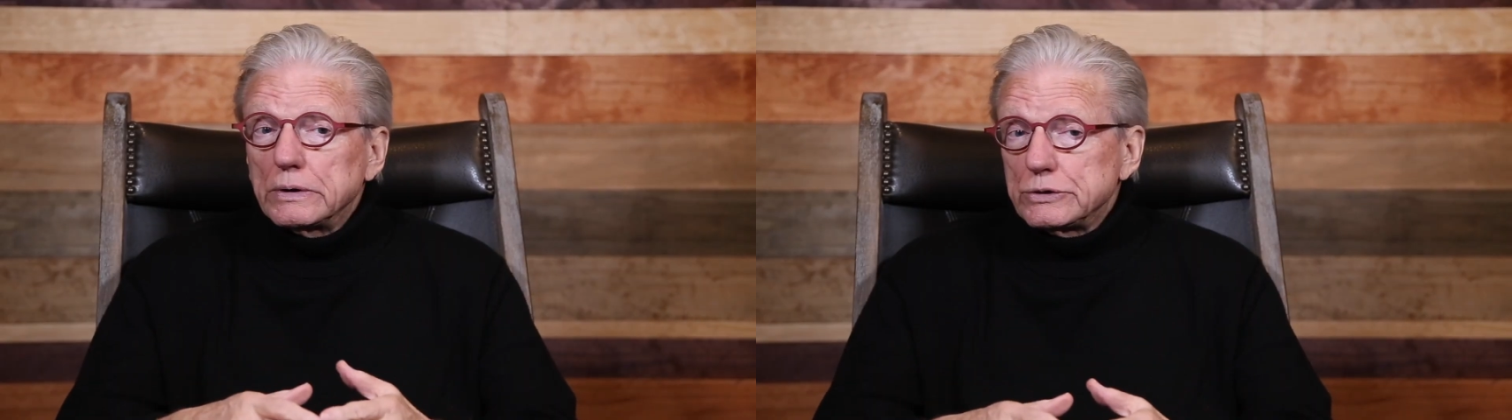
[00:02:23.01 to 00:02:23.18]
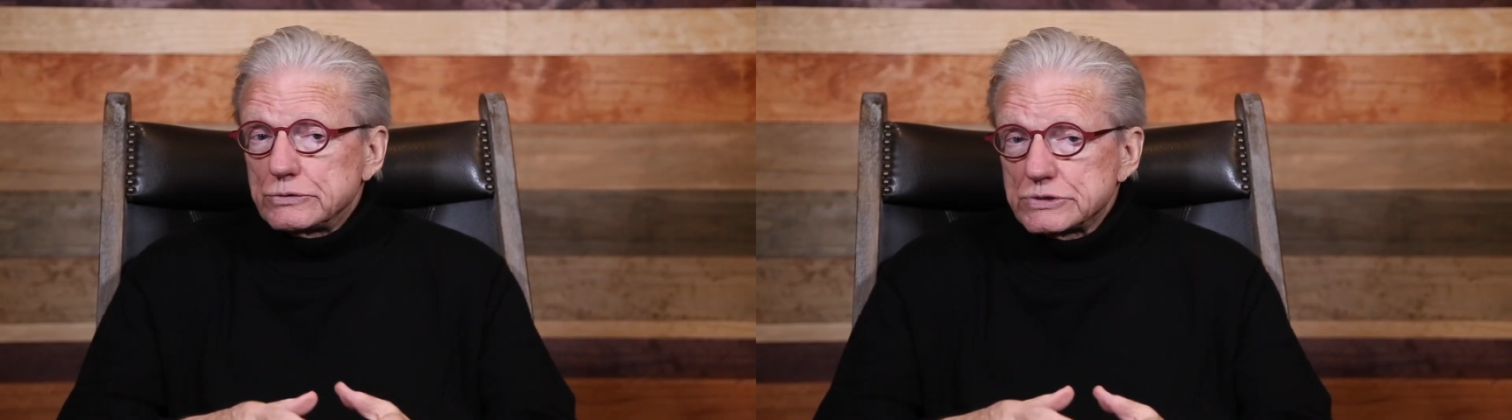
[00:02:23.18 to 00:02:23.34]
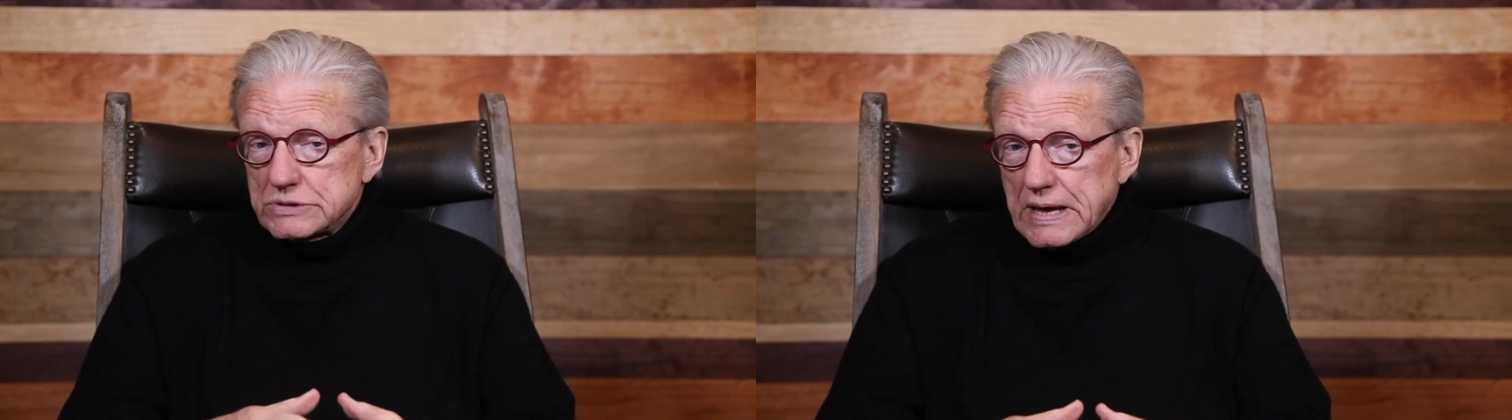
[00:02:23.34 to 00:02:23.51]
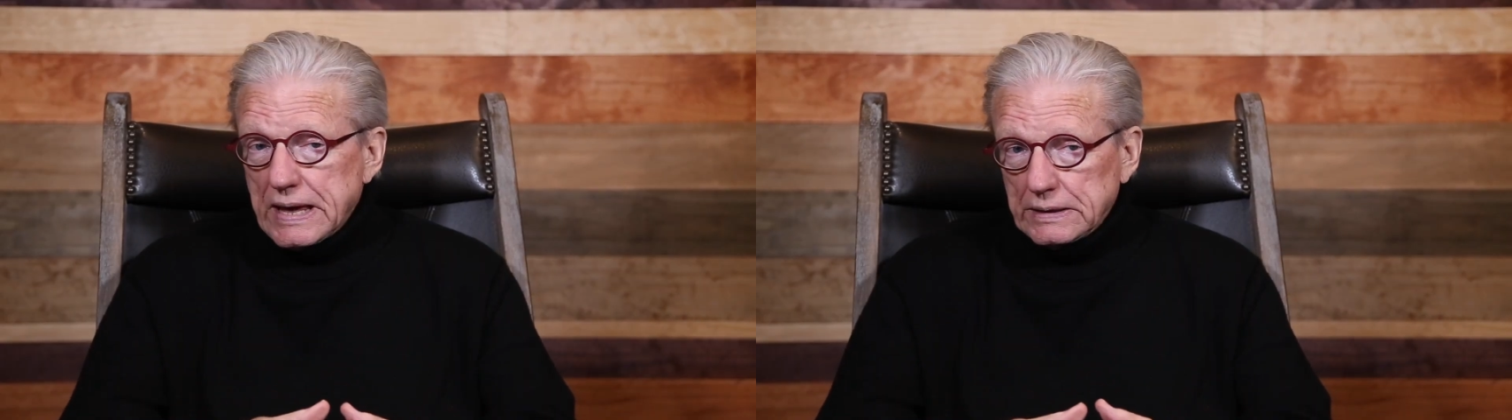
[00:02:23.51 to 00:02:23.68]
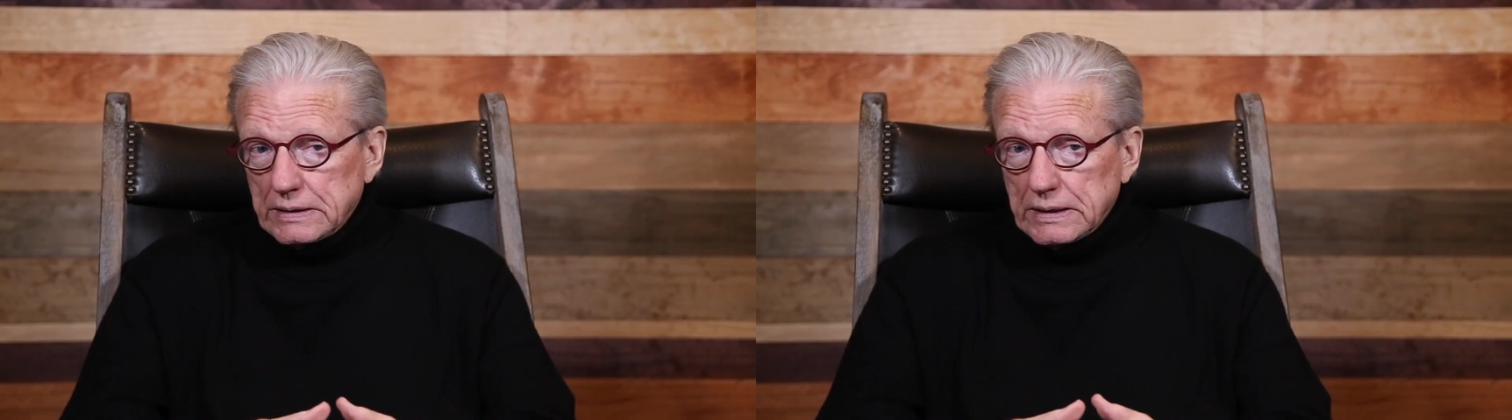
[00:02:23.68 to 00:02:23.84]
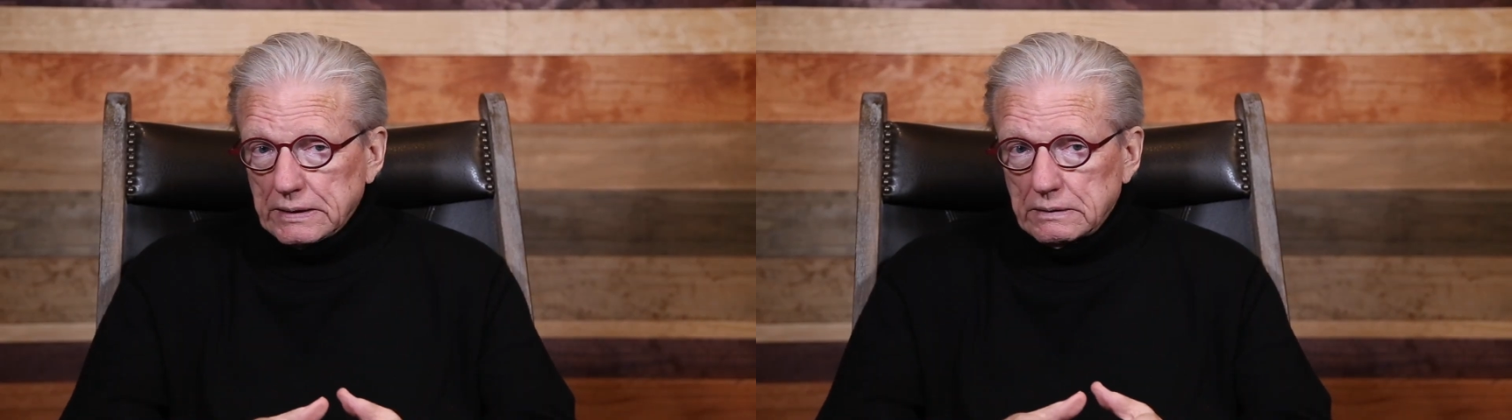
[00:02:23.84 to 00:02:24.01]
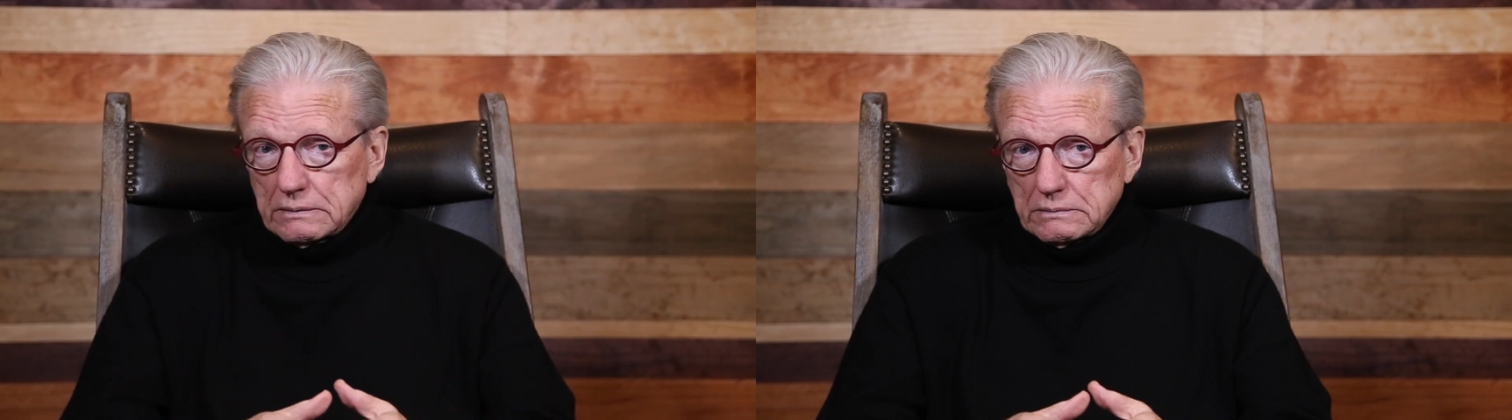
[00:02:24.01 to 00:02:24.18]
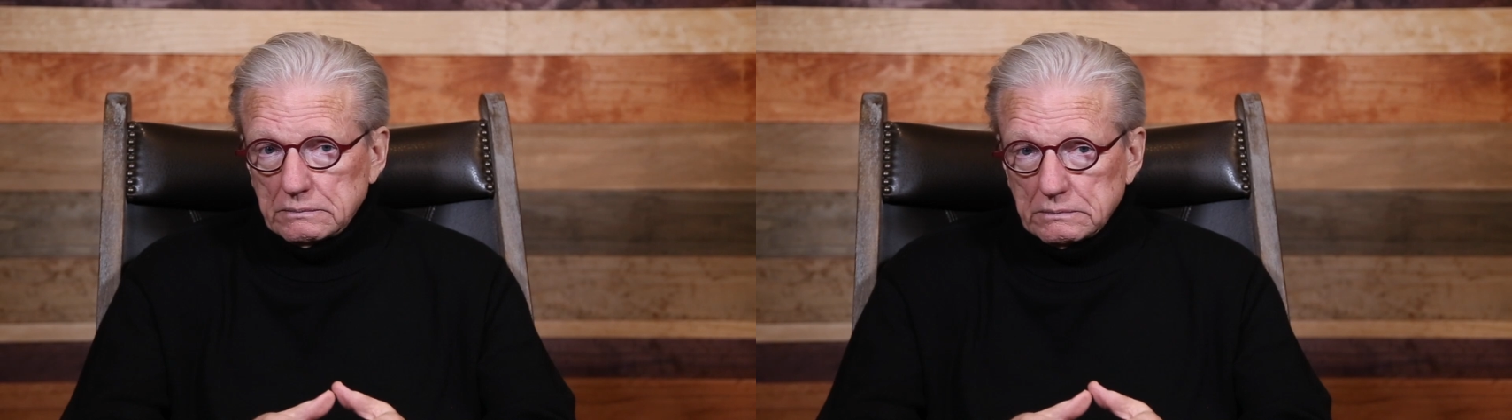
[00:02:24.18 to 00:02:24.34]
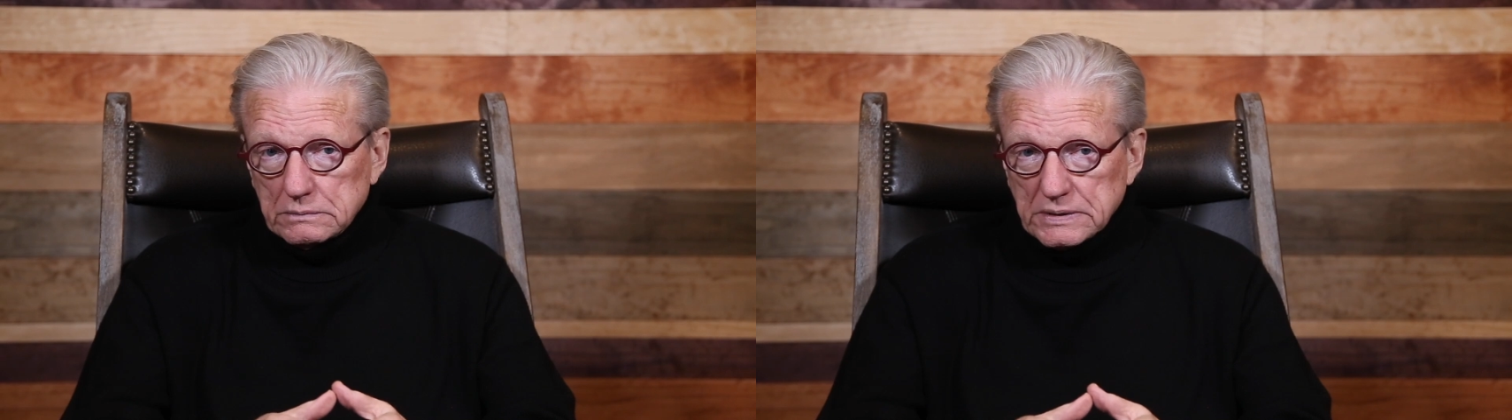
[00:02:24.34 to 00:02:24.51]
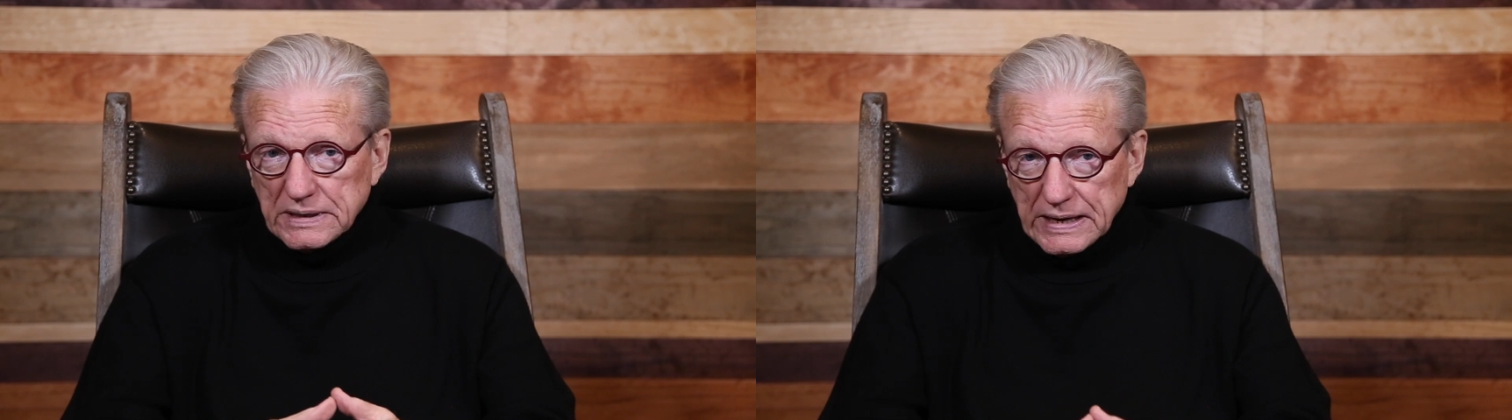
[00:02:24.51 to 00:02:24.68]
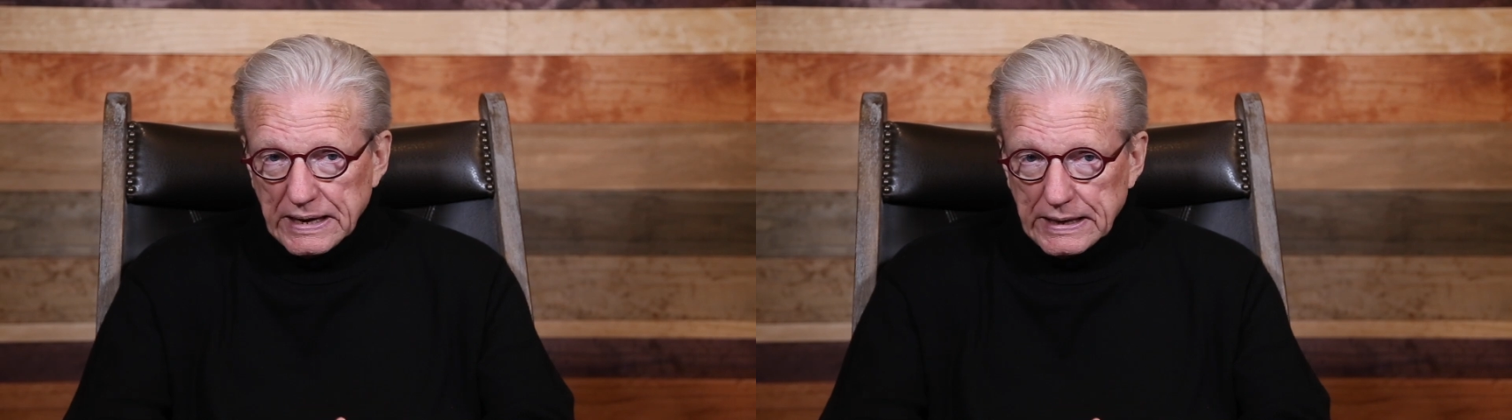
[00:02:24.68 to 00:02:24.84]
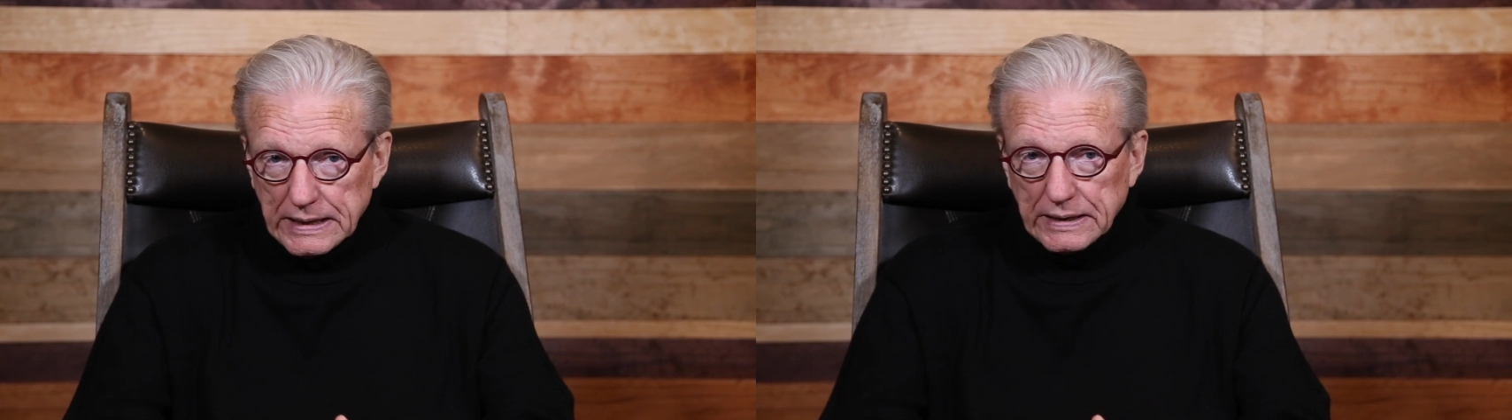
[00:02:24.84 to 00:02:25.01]
understanding
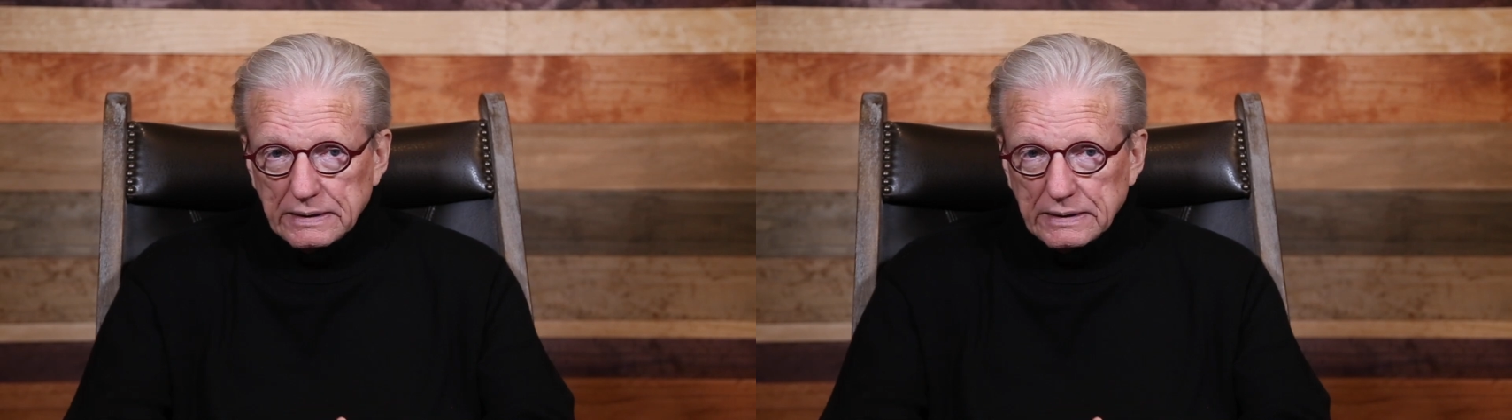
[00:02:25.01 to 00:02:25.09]
today